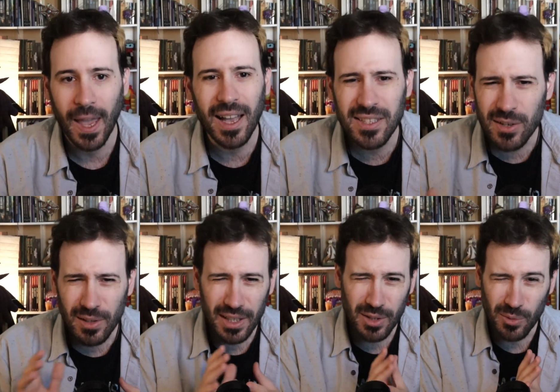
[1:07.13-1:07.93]

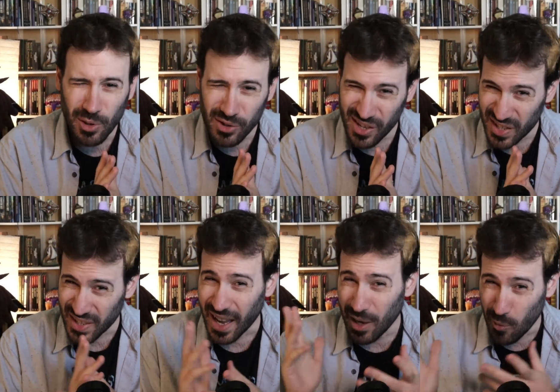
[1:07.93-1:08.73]
generally do not
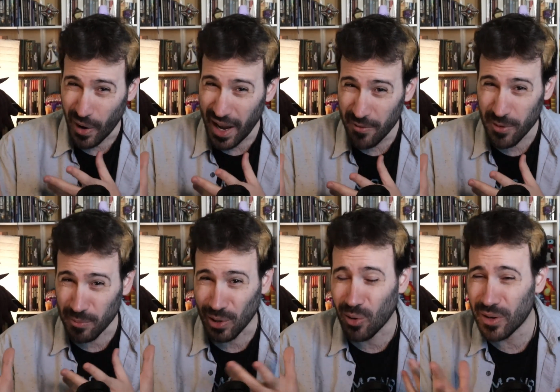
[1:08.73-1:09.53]
shy away from
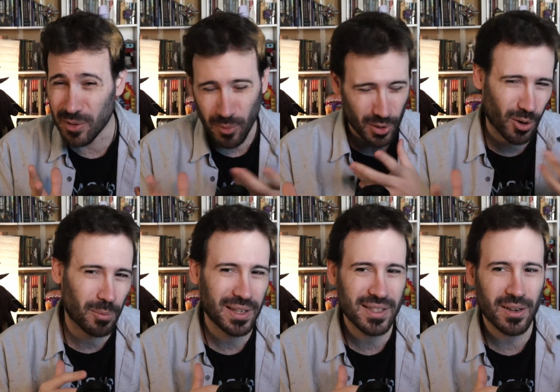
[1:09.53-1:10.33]
longer and more
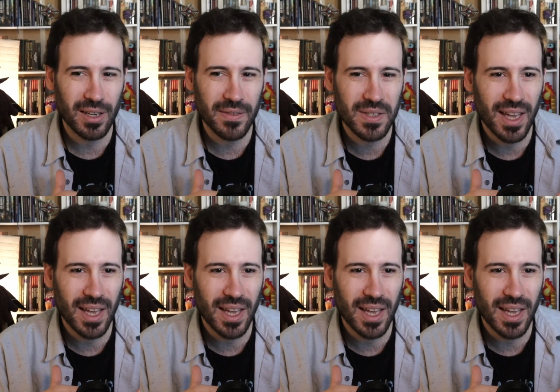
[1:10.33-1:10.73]
complex narratives,